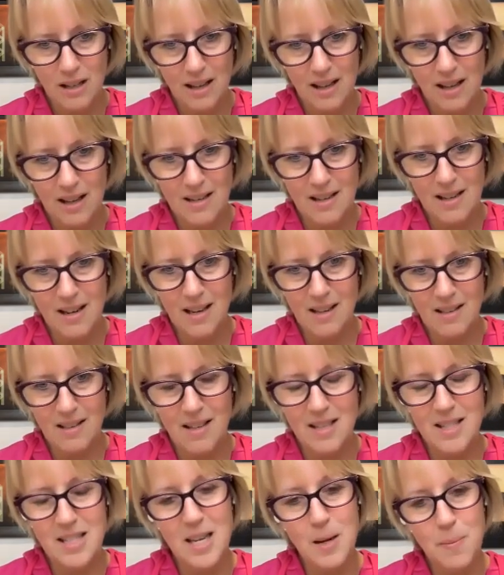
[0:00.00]
And the
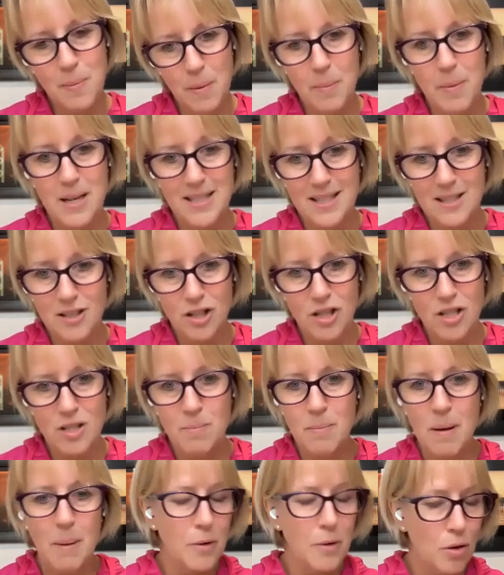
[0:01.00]
deeper message is,
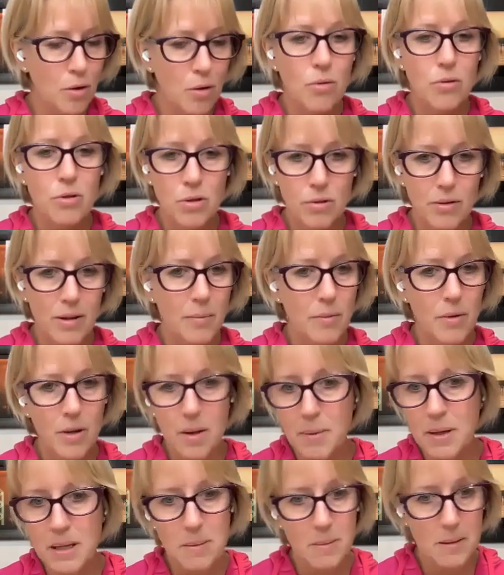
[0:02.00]
Mum, you're not doing what you're
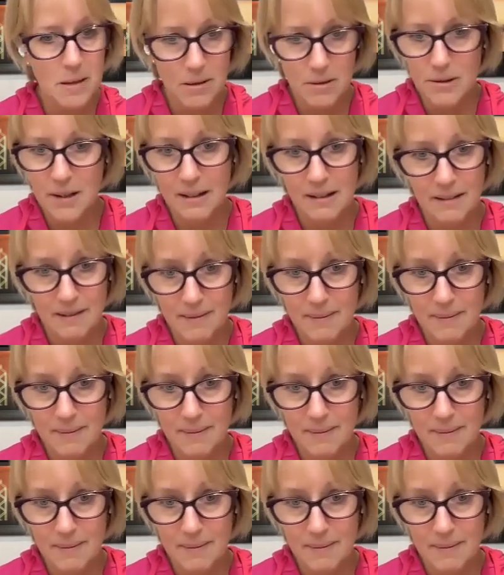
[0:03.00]
meant to be doing.